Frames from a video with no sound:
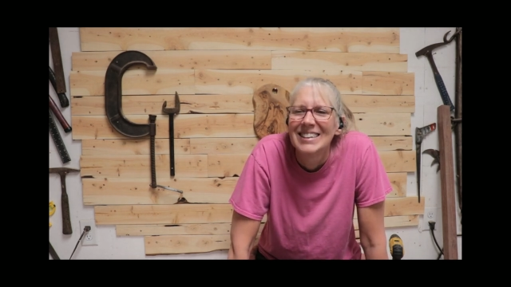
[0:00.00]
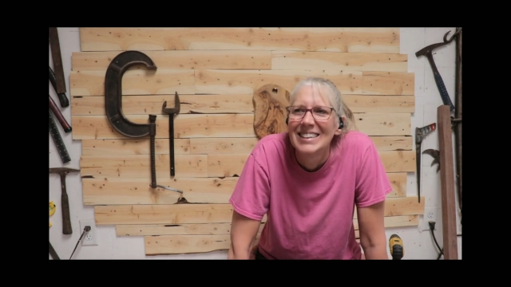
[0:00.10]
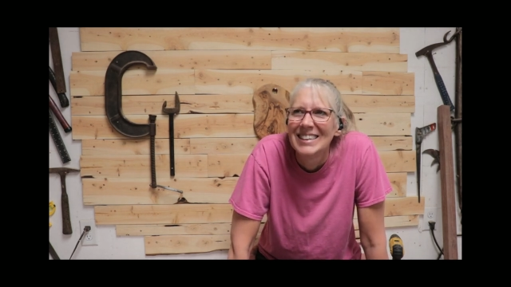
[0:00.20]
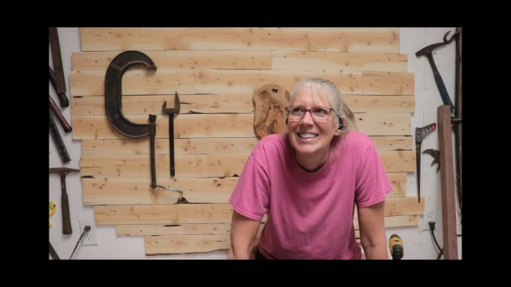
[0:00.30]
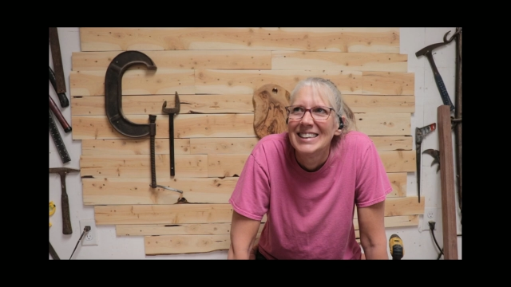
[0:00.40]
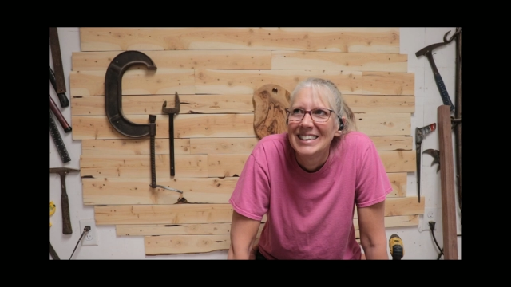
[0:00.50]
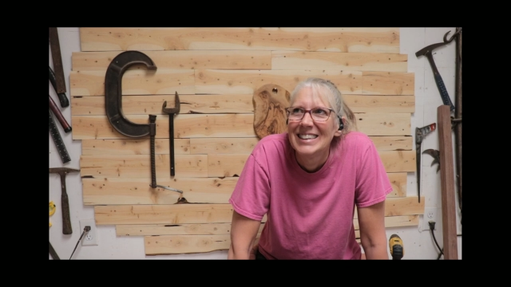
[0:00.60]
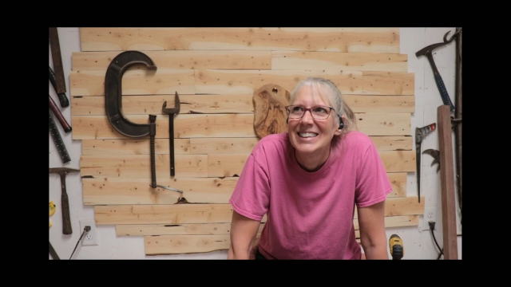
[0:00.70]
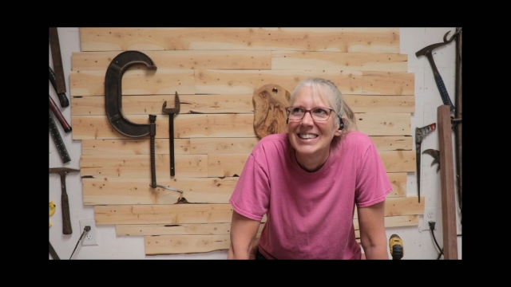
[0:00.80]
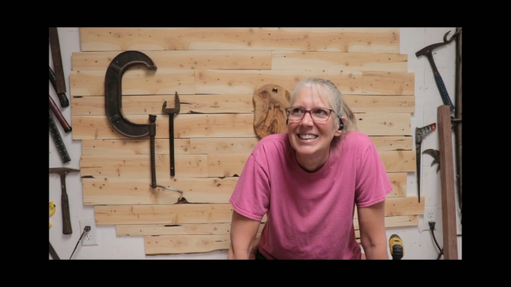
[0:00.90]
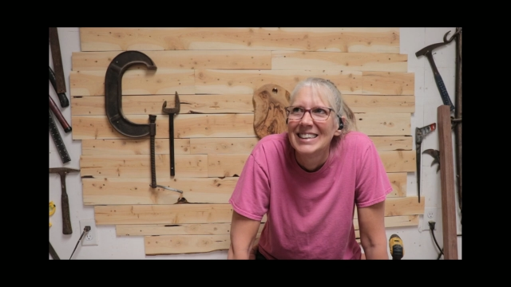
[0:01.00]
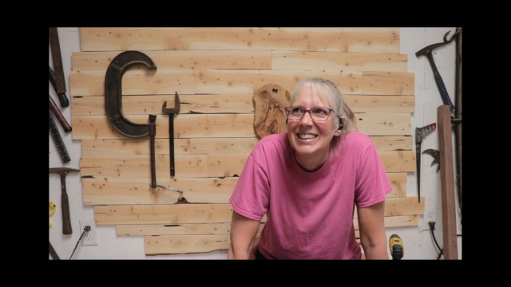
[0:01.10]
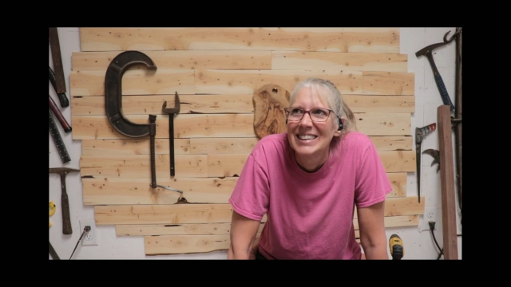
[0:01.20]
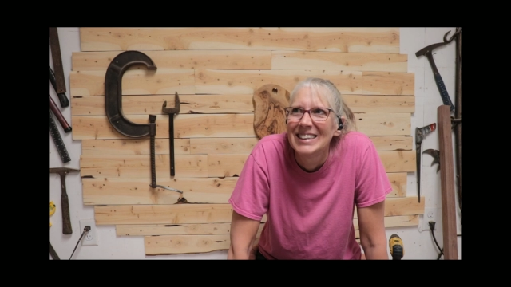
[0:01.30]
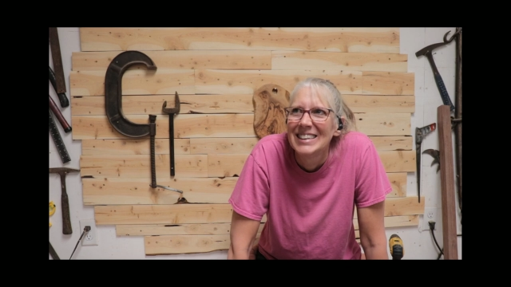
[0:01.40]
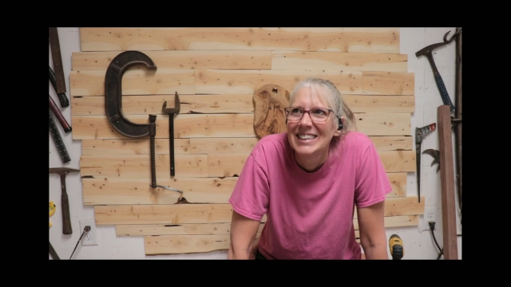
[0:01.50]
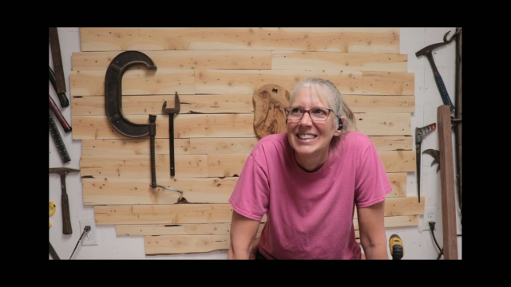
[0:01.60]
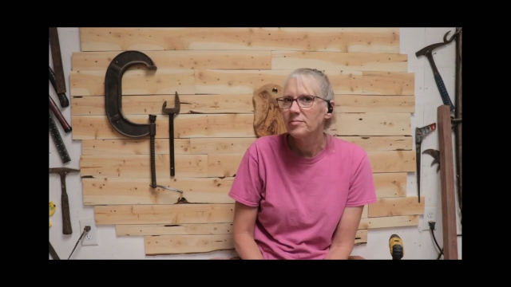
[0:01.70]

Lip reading: Nobody speaks.